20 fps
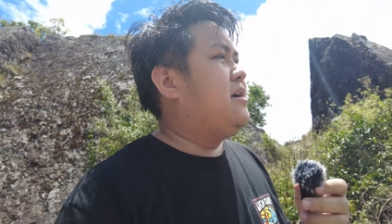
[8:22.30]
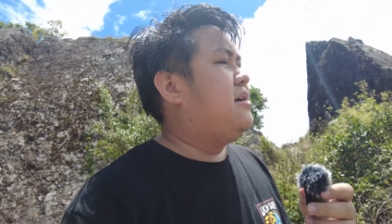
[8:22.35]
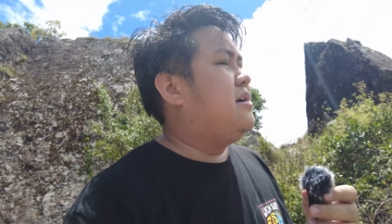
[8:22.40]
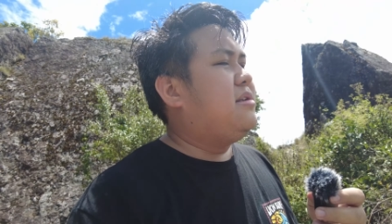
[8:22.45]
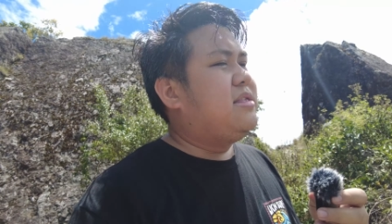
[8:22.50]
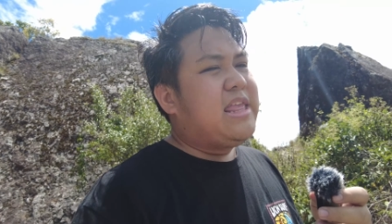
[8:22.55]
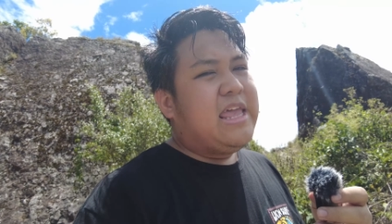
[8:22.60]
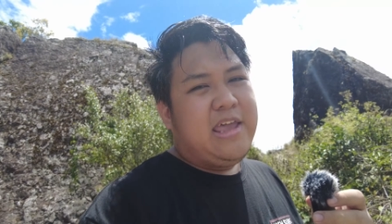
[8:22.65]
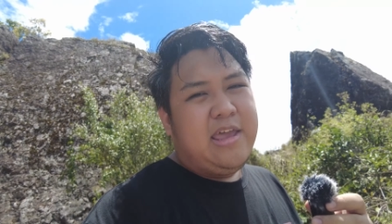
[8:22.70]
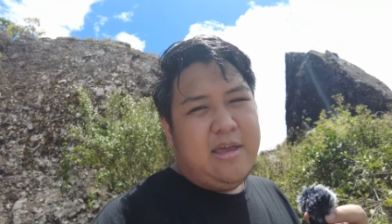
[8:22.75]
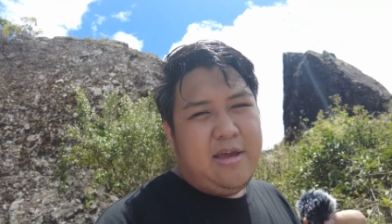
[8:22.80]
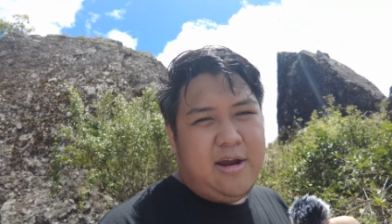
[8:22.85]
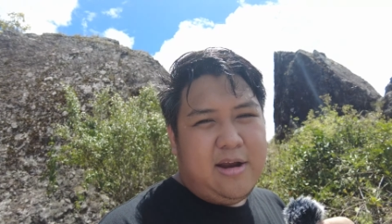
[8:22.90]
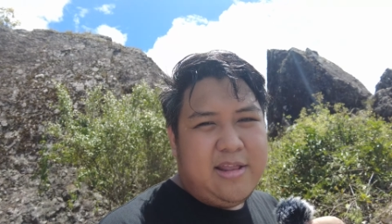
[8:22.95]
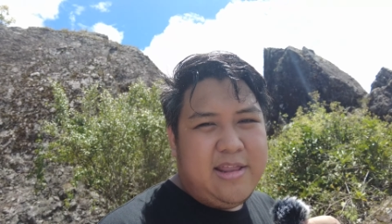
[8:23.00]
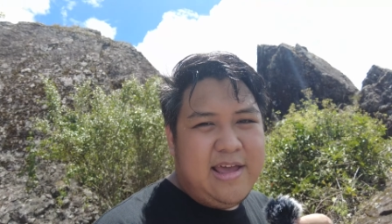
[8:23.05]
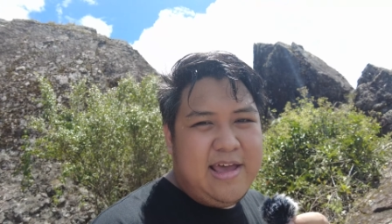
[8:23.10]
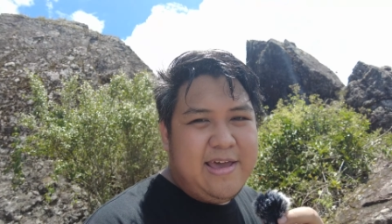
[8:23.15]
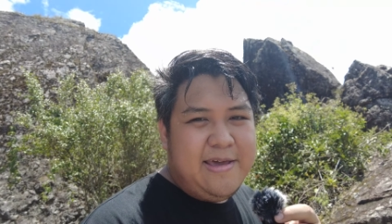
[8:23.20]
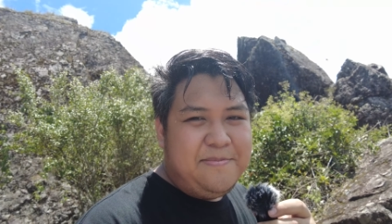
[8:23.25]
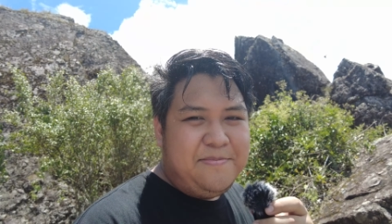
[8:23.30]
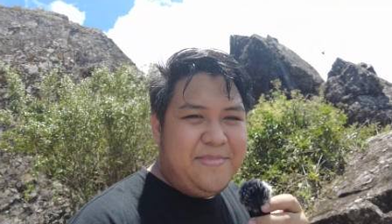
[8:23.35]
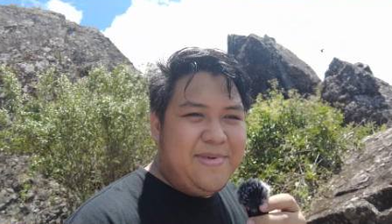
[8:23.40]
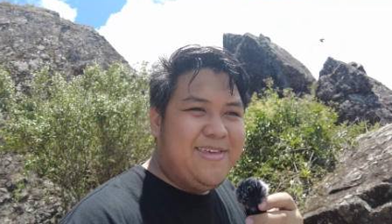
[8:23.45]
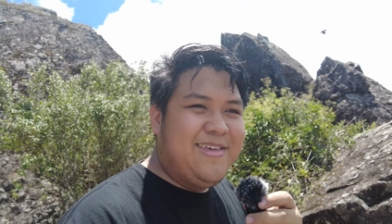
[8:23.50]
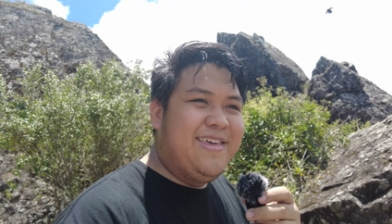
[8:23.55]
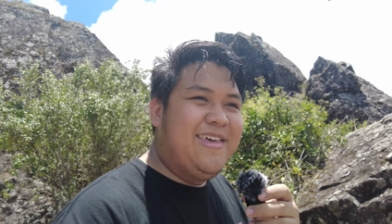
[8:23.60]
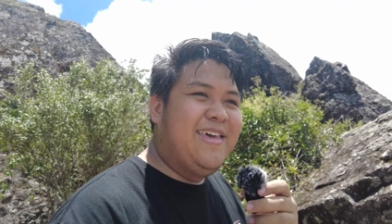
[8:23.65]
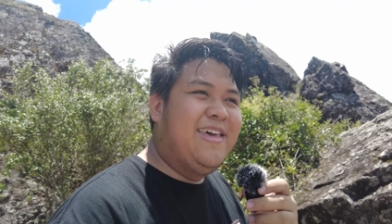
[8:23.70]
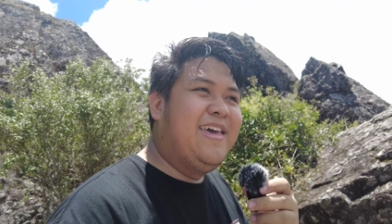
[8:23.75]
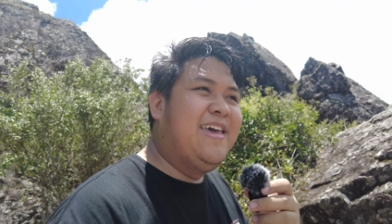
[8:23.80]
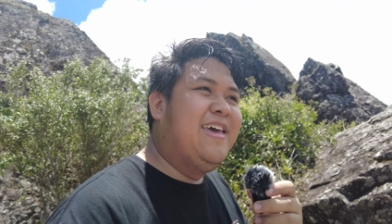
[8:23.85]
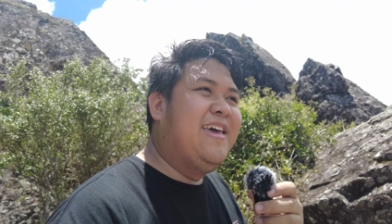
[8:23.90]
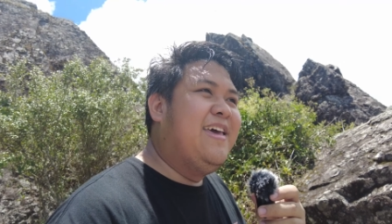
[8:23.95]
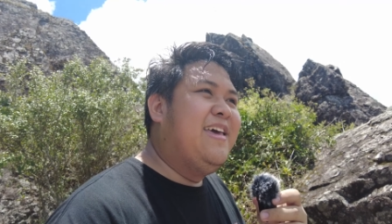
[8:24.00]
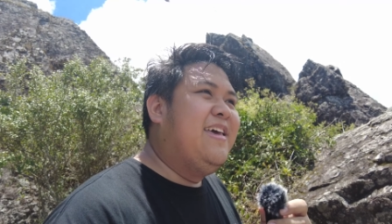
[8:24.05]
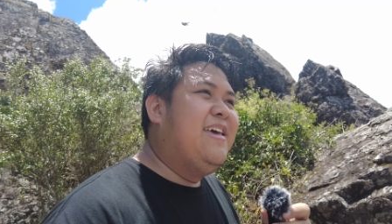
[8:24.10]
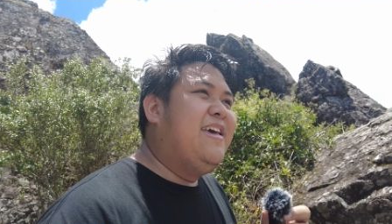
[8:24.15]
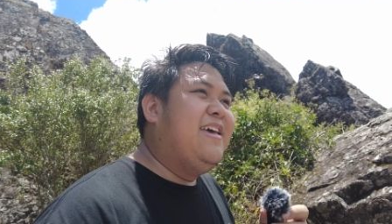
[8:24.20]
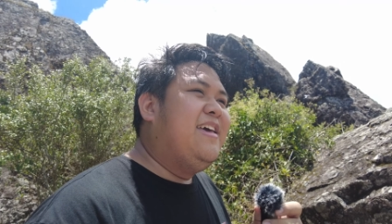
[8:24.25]
are taking our time,
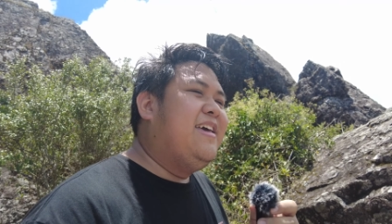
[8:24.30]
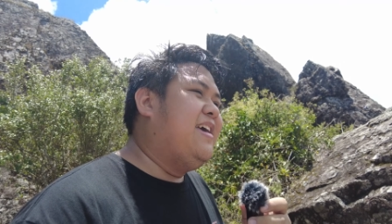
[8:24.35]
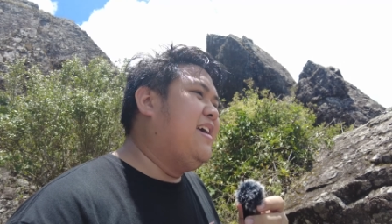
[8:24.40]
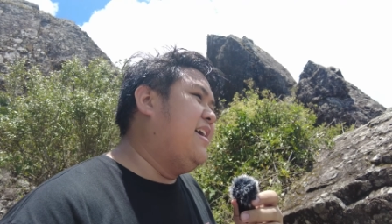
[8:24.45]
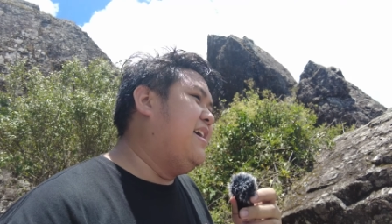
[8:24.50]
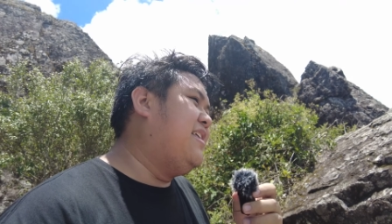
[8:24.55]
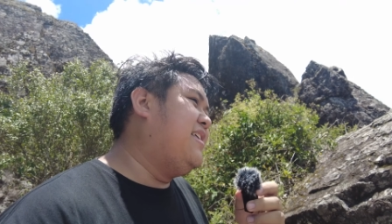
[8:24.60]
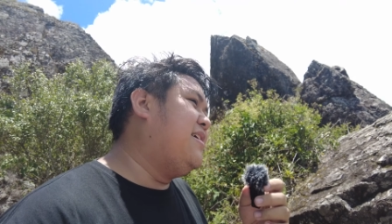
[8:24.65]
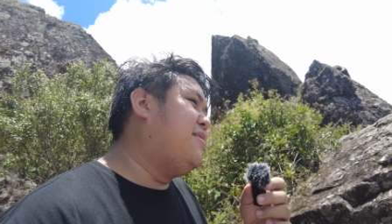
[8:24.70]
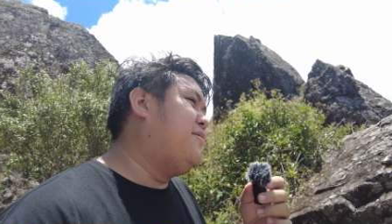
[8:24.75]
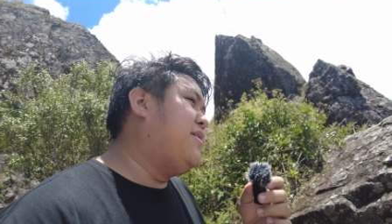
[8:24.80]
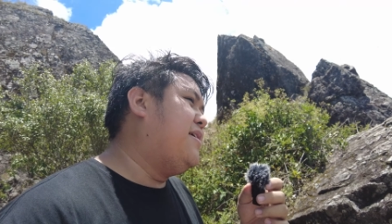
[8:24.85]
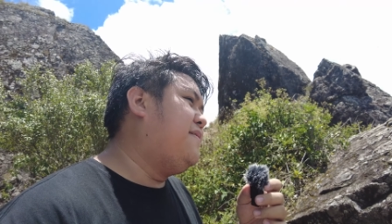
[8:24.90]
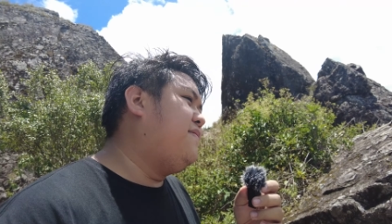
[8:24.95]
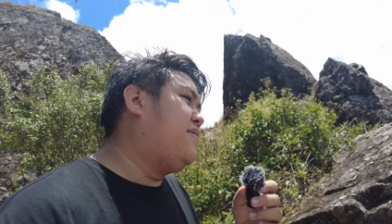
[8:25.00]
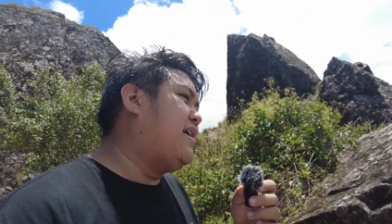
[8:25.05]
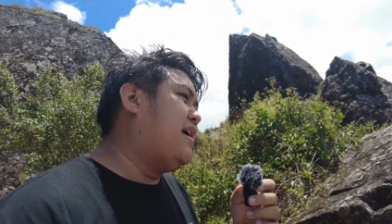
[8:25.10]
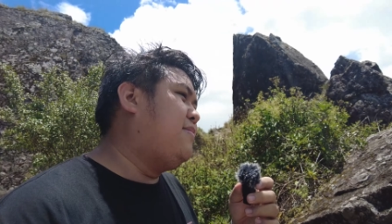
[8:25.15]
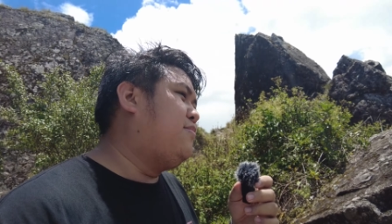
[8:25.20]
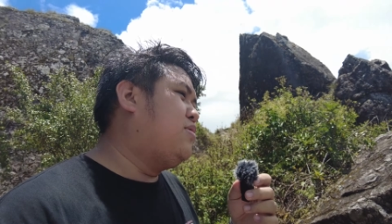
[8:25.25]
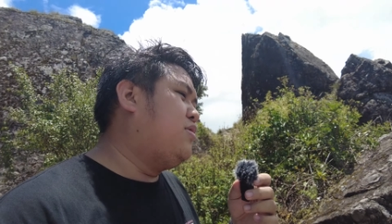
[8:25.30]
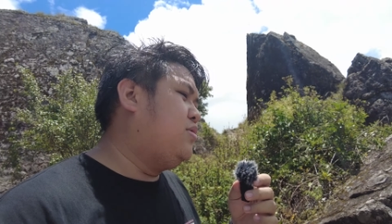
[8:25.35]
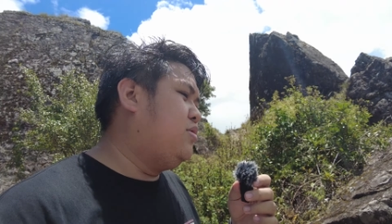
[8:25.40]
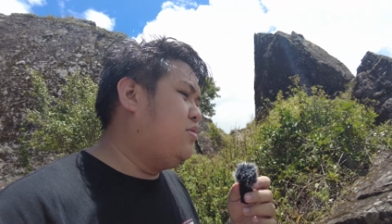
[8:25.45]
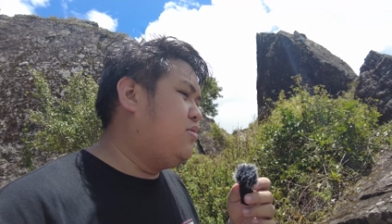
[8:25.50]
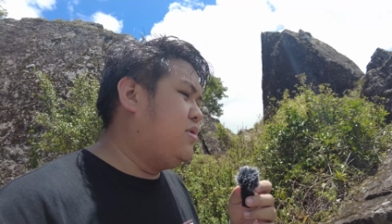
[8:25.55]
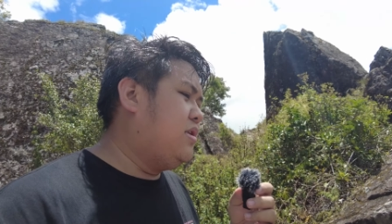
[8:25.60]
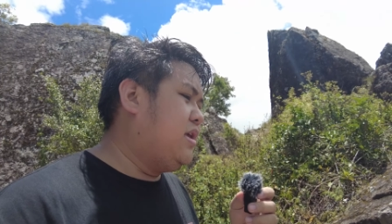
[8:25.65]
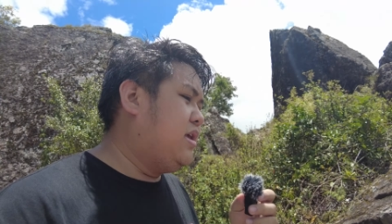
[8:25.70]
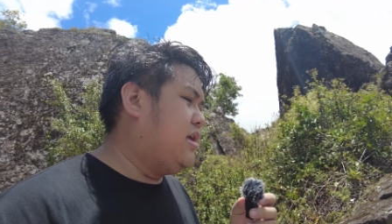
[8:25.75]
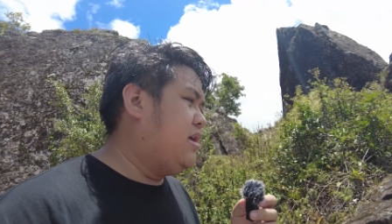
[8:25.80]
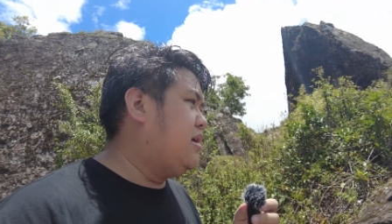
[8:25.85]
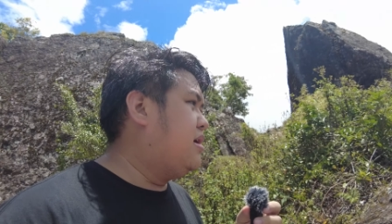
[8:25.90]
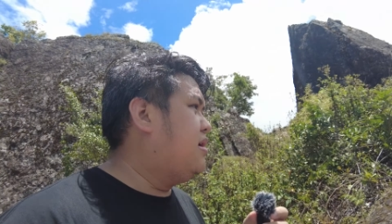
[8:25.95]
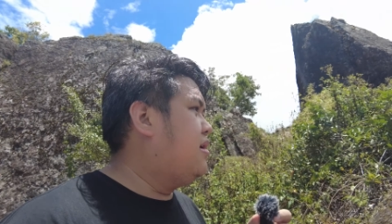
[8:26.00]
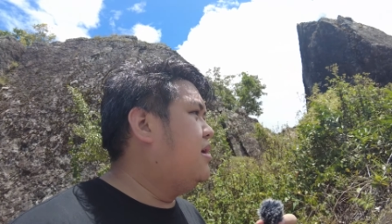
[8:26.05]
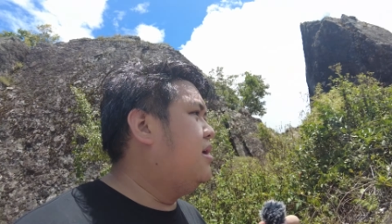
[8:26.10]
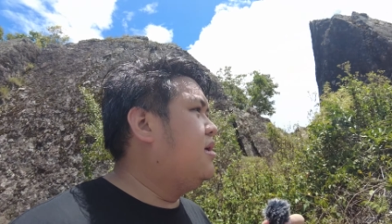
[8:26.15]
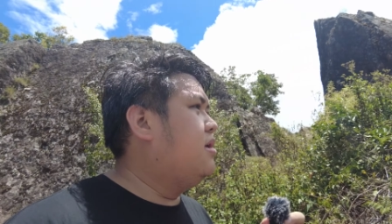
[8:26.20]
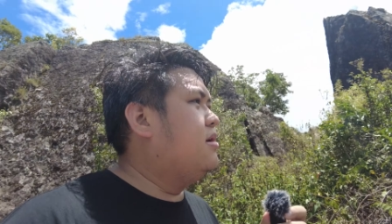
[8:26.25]
and yeah, we have time to do the
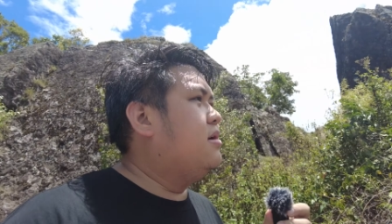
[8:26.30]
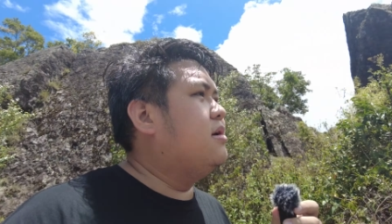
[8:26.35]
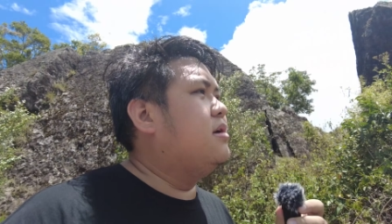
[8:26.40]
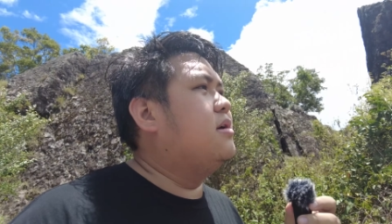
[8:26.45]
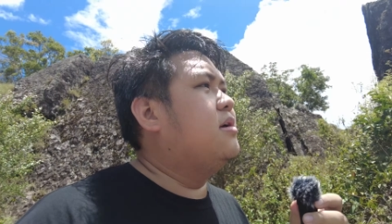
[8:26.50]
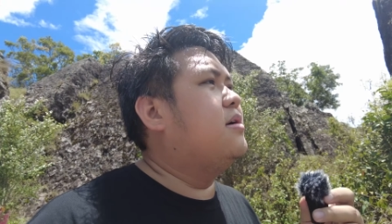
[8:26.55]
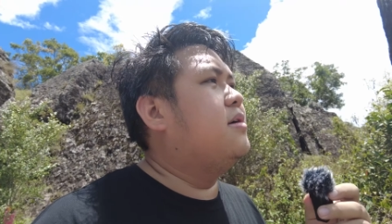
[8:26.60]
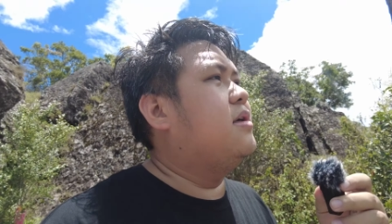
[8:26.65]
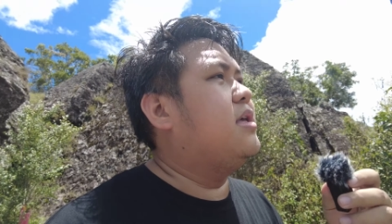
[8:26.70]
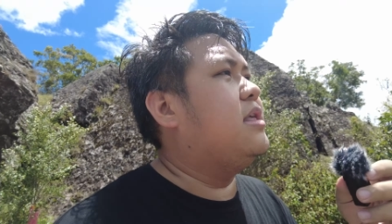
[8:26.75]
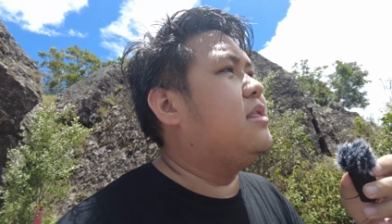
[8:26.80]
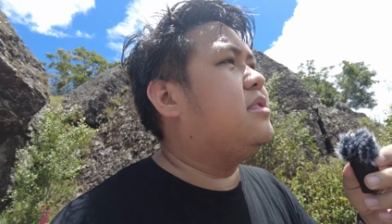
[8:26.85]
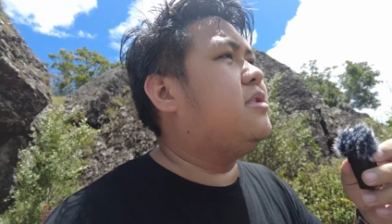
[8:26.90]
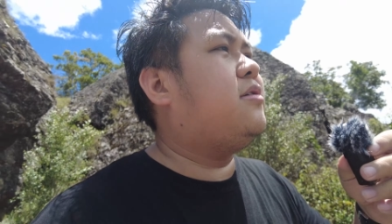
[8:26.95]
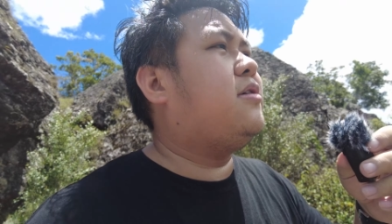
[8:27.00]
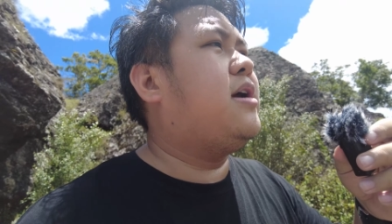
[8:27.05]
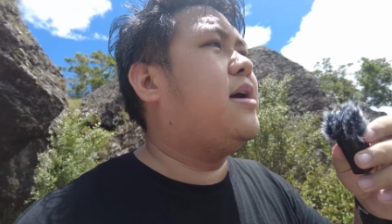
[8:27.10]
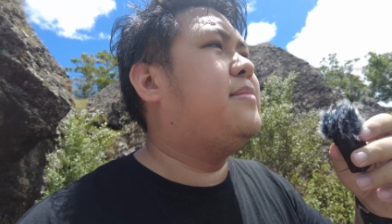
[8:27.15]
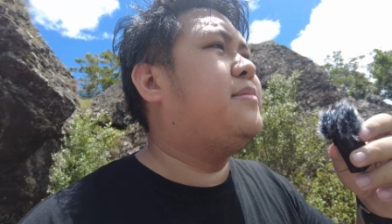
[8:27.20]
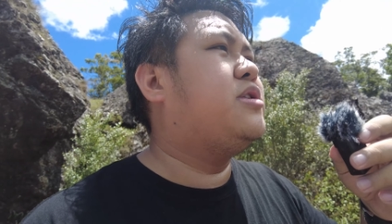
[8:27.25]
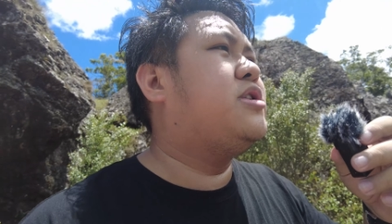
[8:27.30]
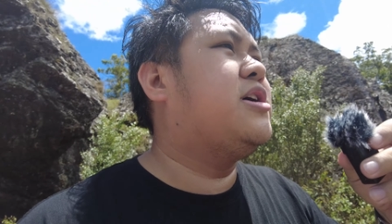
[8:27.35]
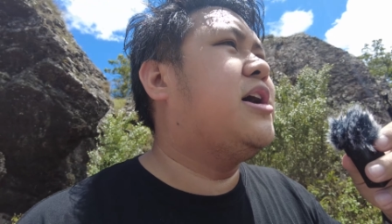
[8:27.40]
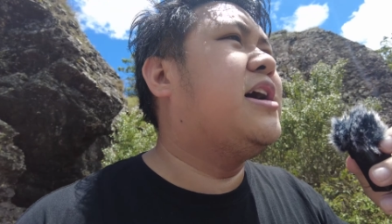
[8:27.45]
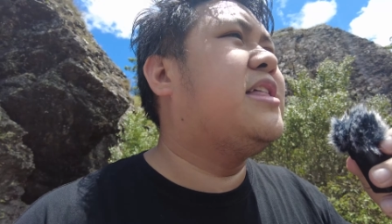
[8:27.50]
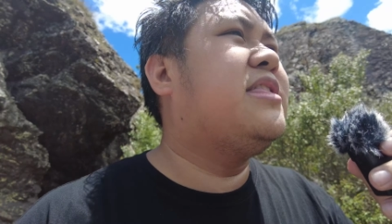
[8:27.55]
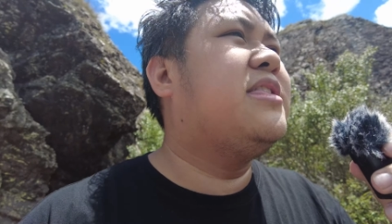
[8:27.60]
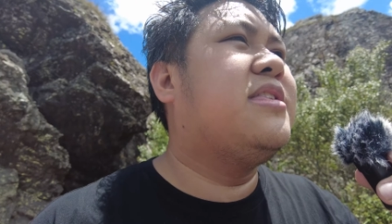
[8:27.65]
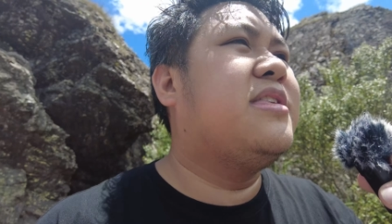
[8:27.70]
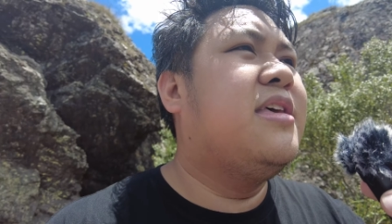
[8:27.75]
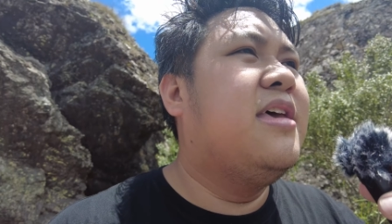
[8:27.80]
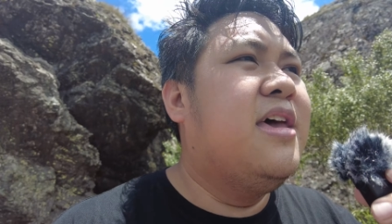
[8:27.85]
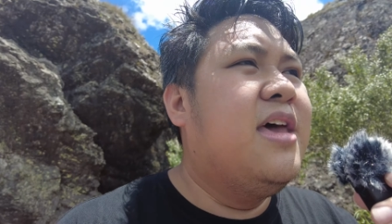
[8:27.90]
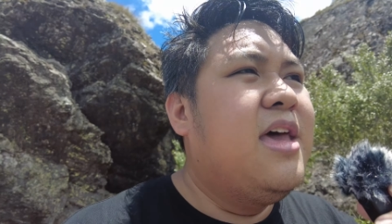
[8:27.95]
Instagram shots.